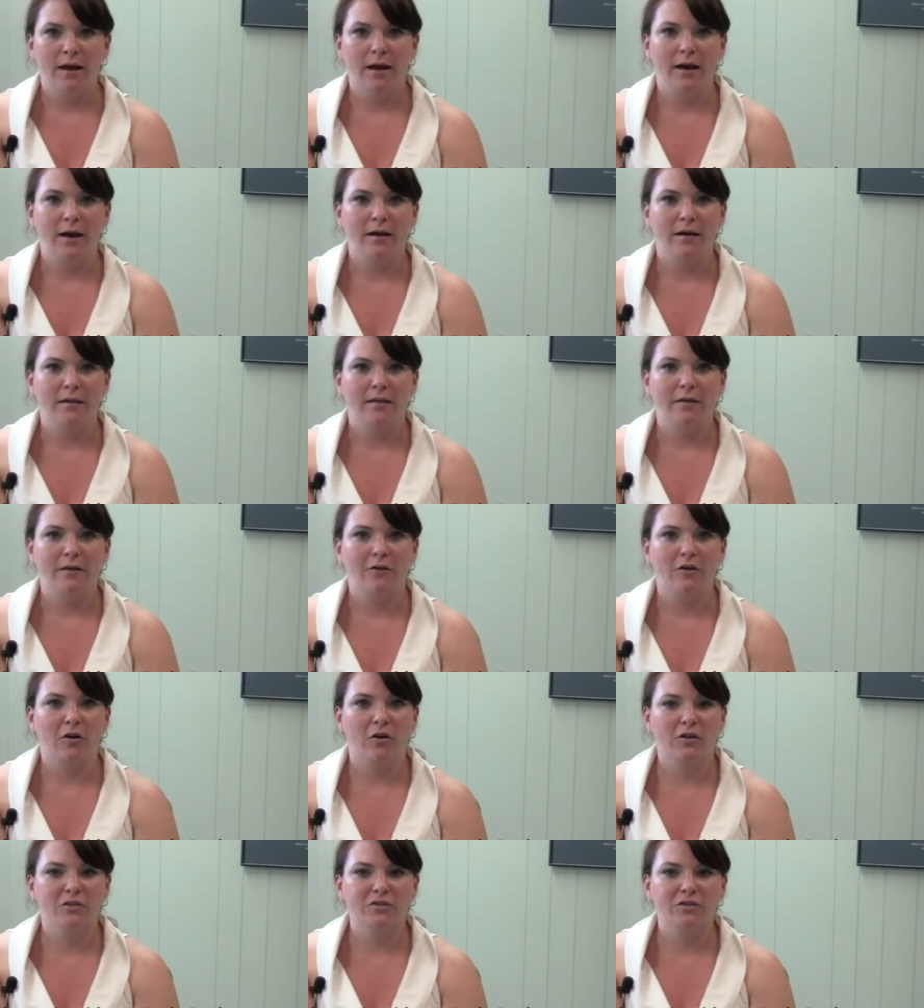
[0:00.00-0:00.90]
uh,
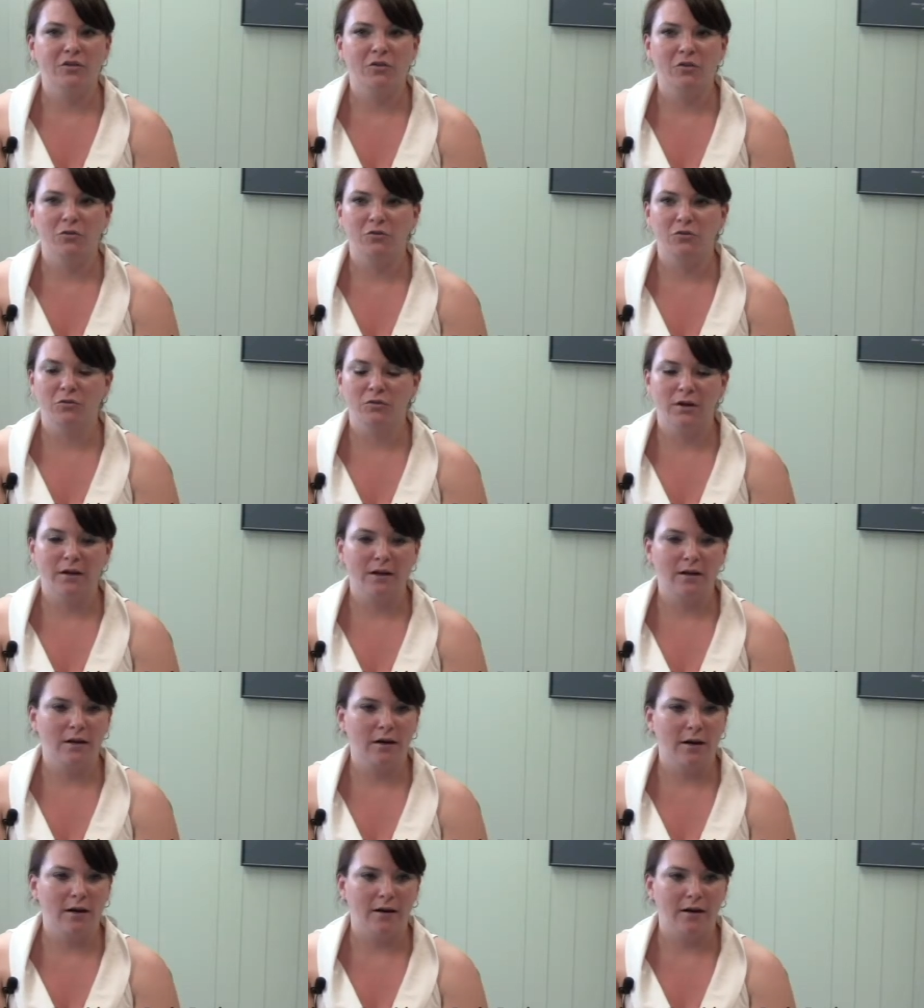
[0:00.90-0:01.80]
they're also
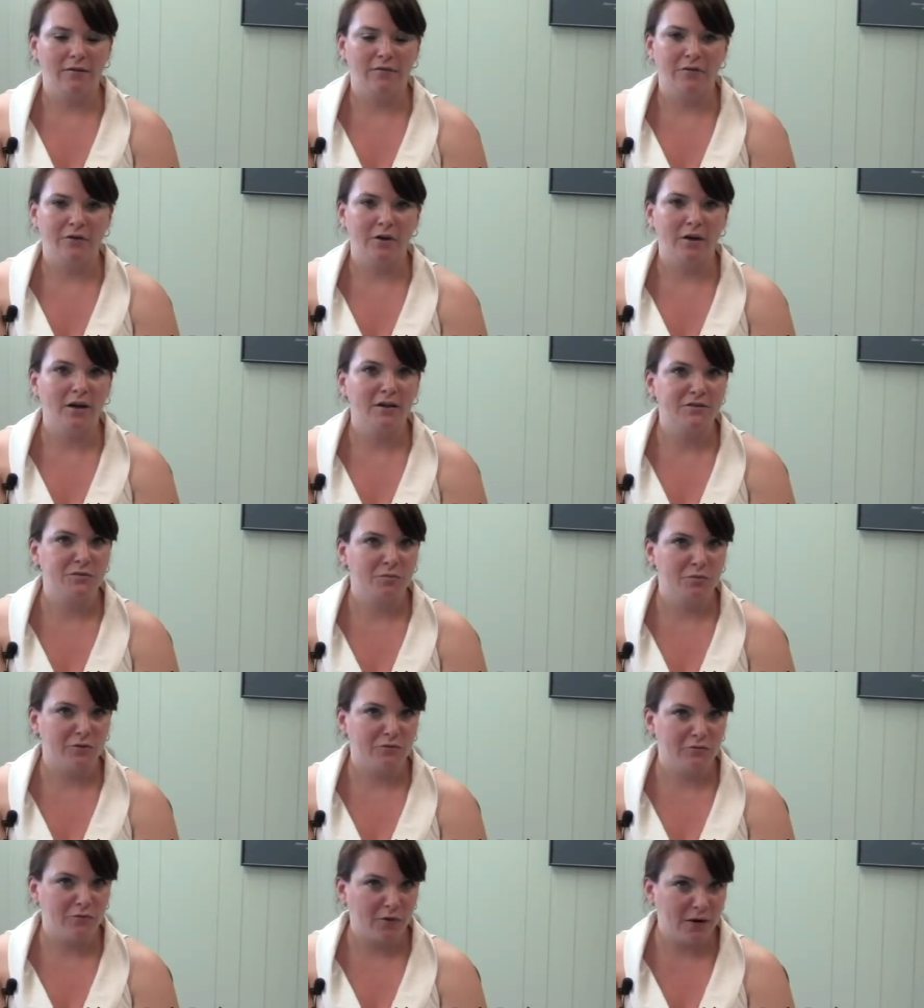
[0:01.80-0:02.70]
uh, very
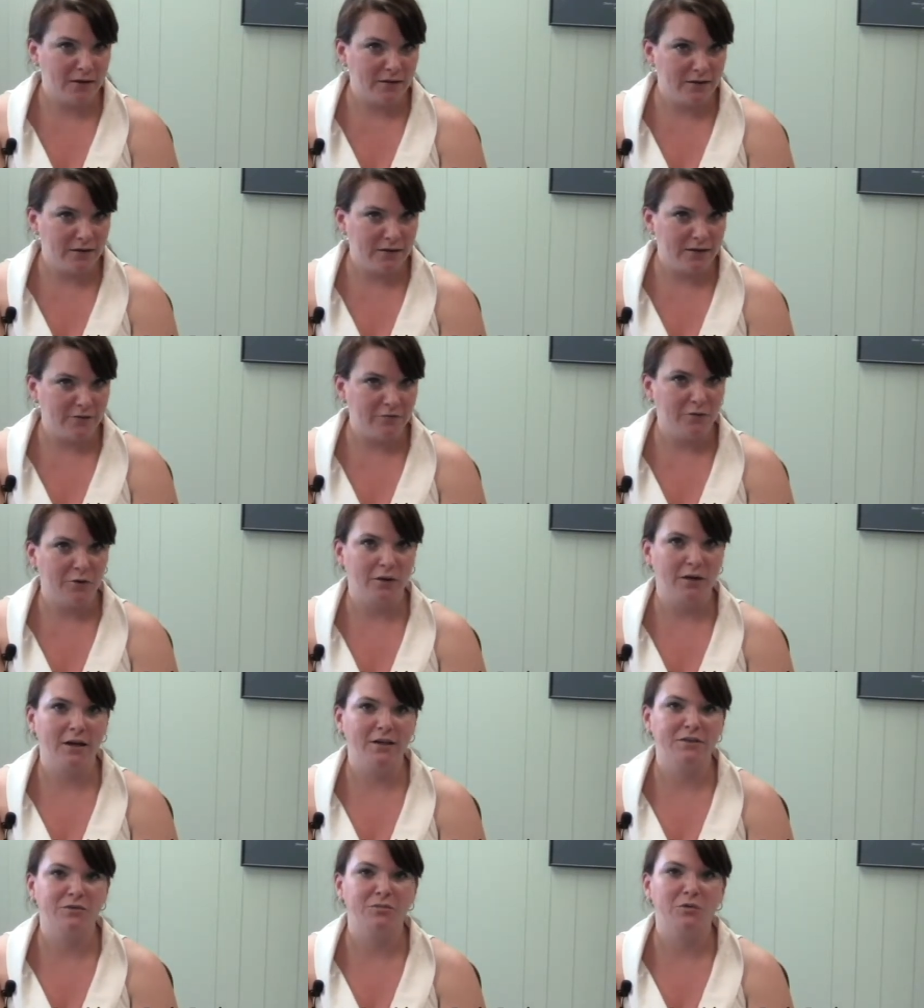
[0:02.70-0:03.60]
customer friendly very
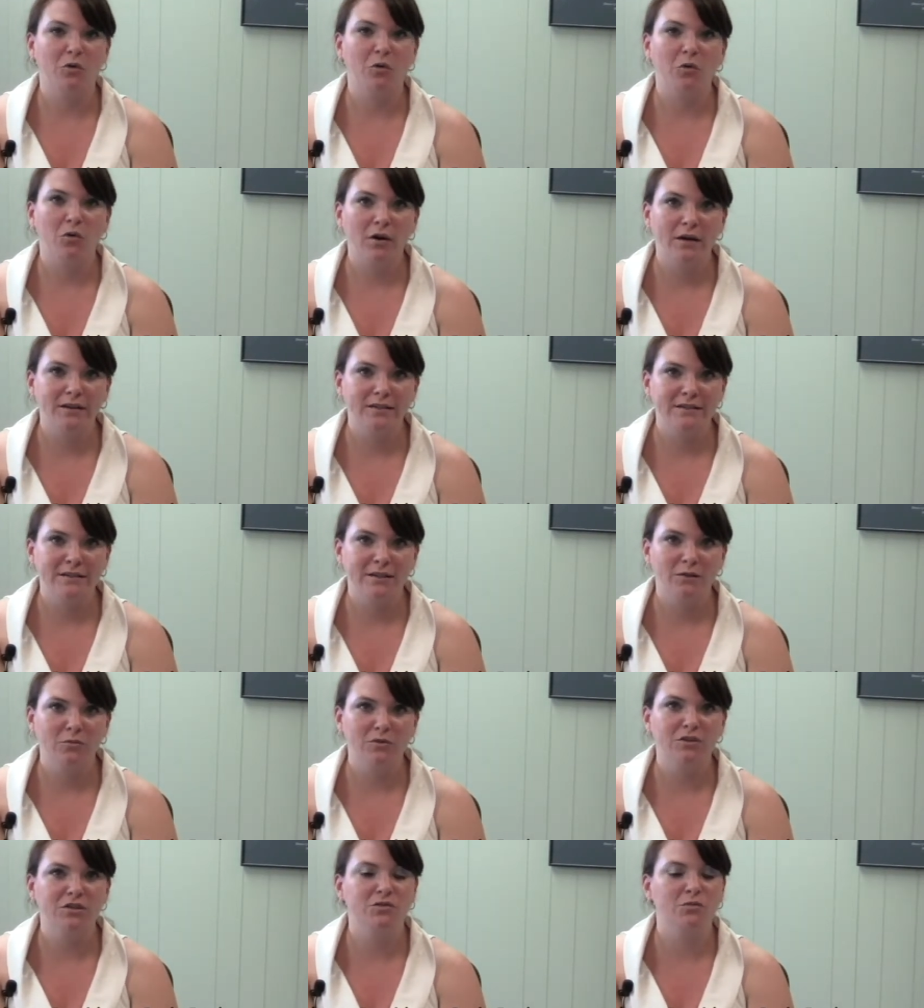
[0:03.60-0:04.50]
customer
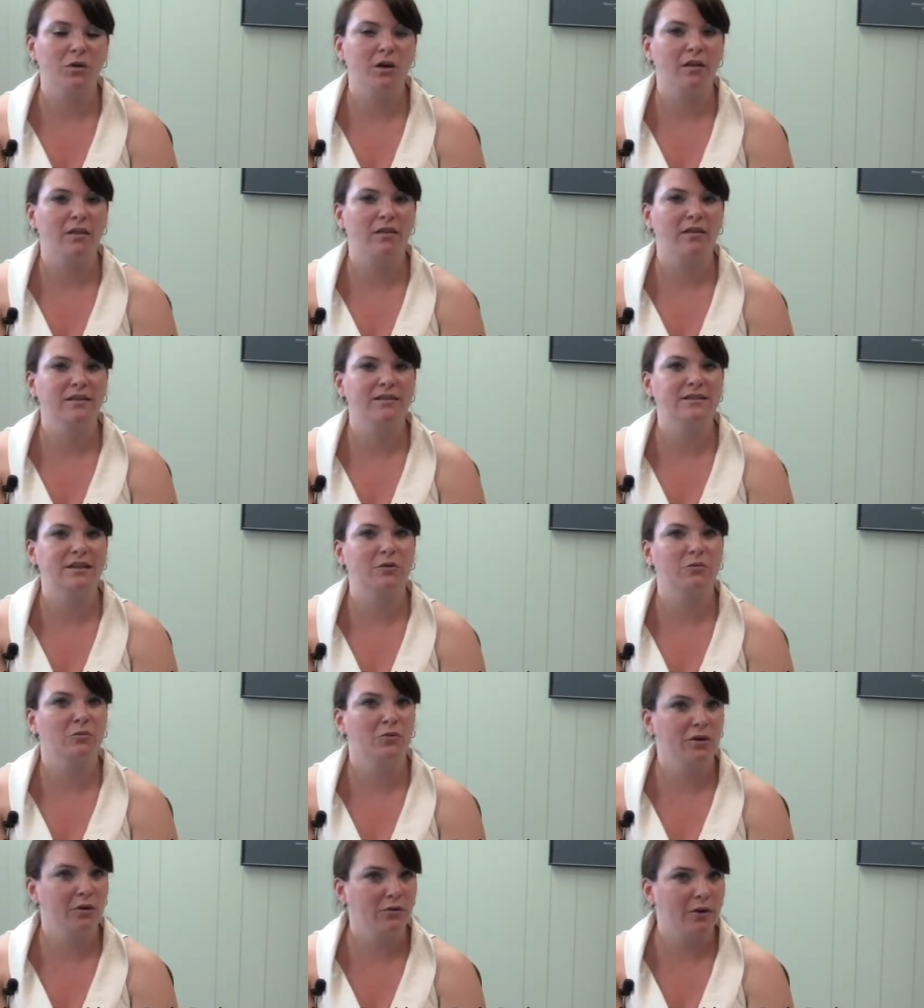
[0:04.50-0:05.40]
oriented which is one of the things
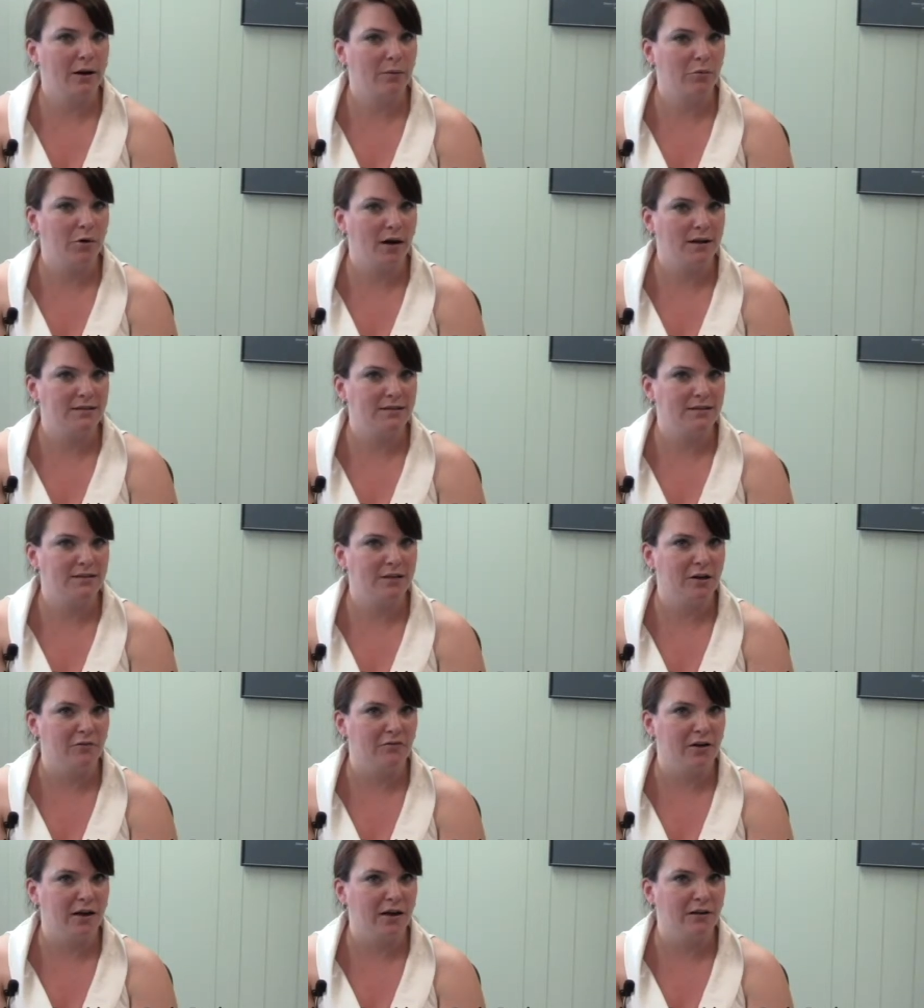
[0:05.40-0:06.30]
that rudy rack prides
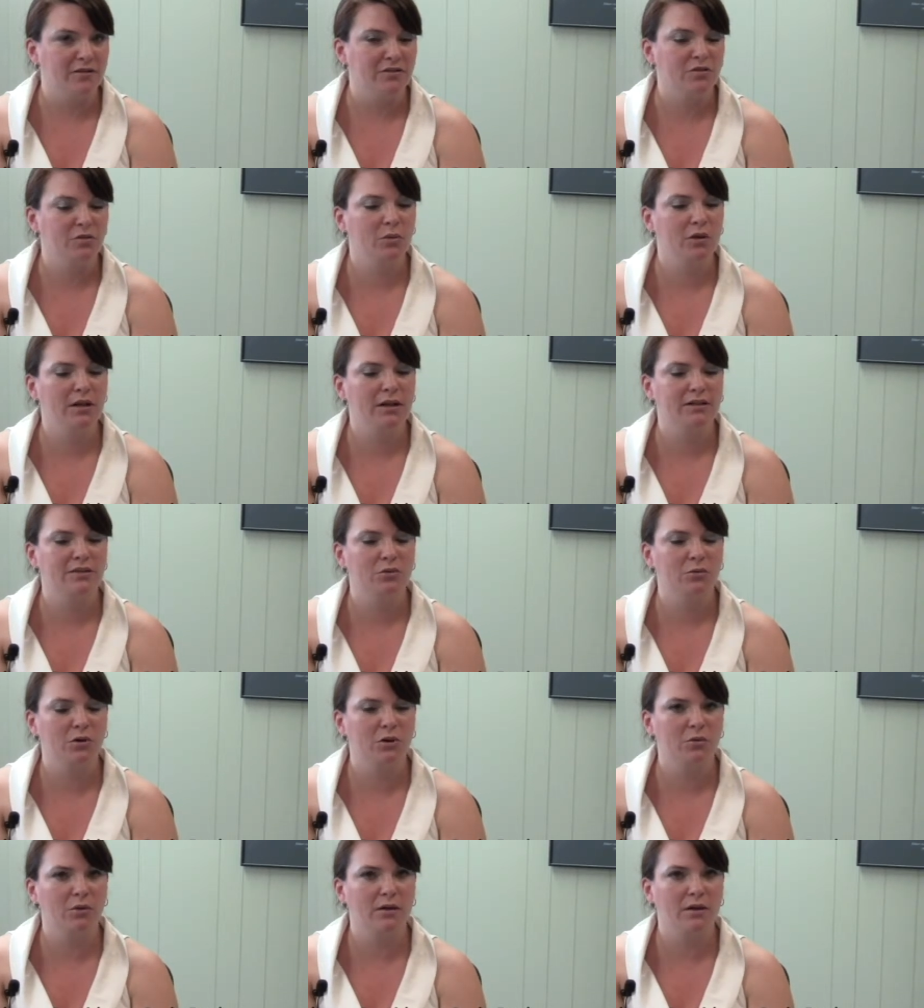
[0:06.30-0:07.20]
itself on so we like to
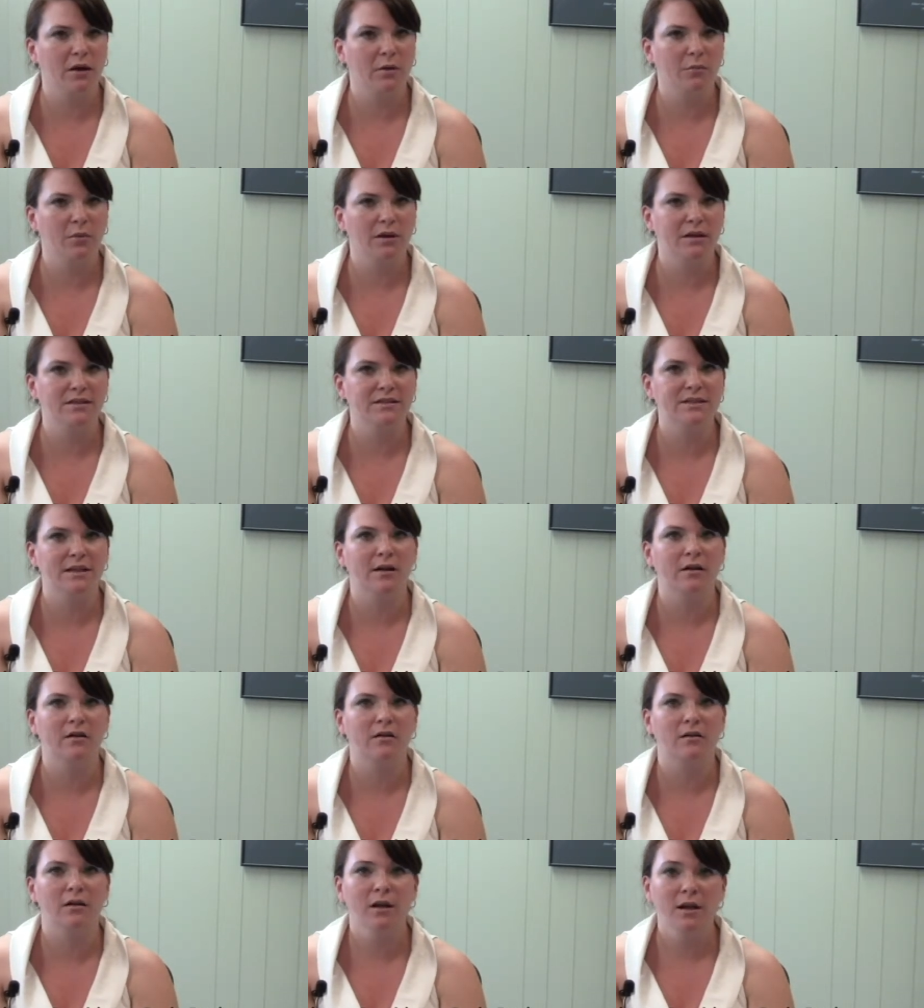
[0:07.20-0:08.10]
work with companies that
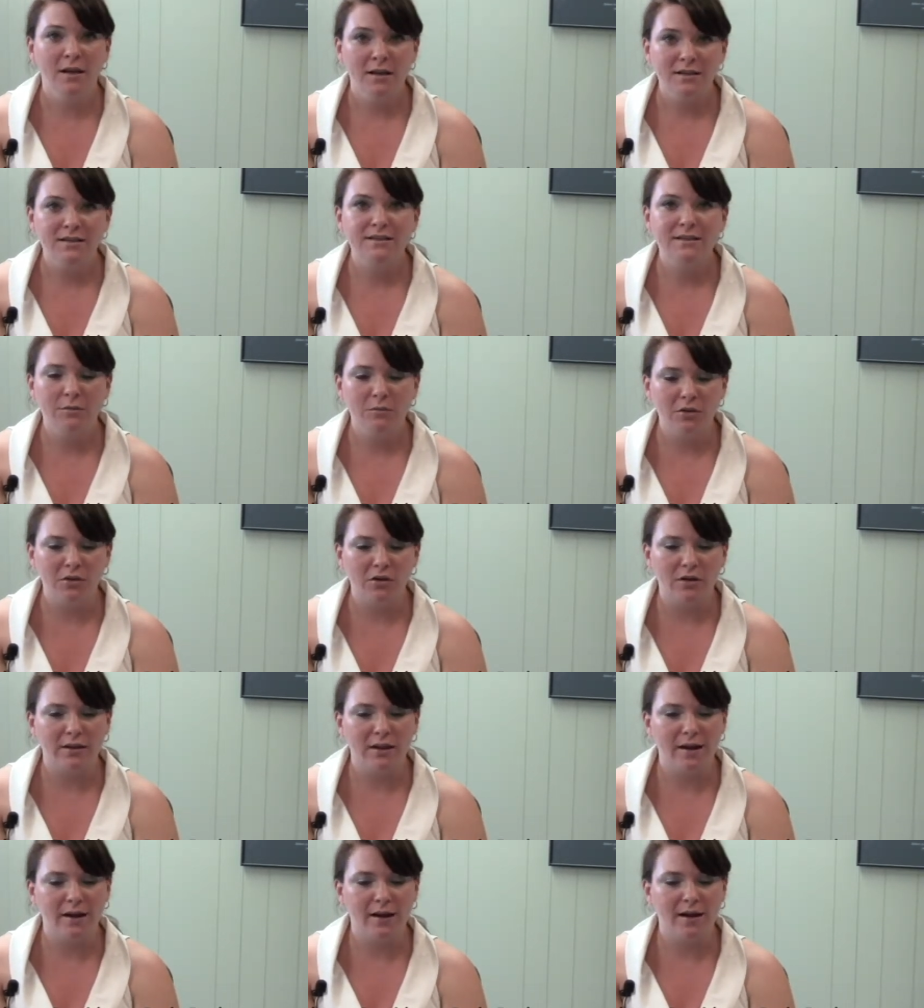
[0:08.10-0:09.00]
are similar
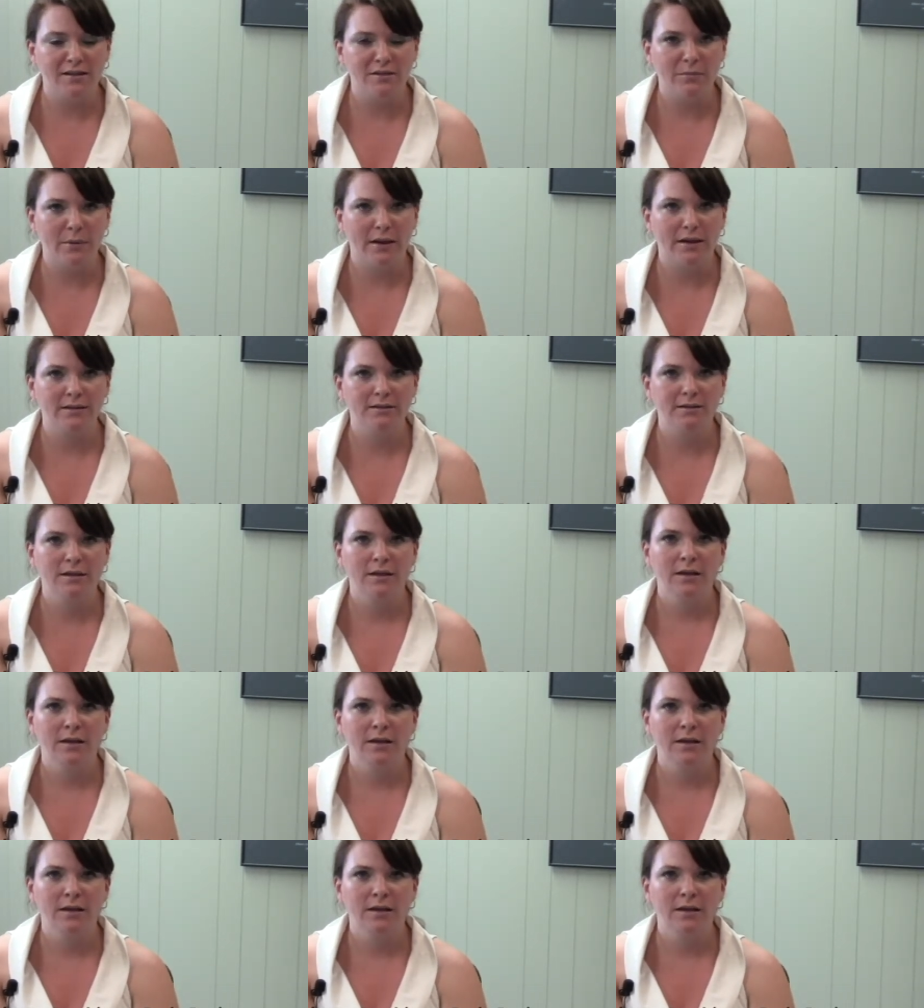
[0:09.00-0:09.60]
in that aspect.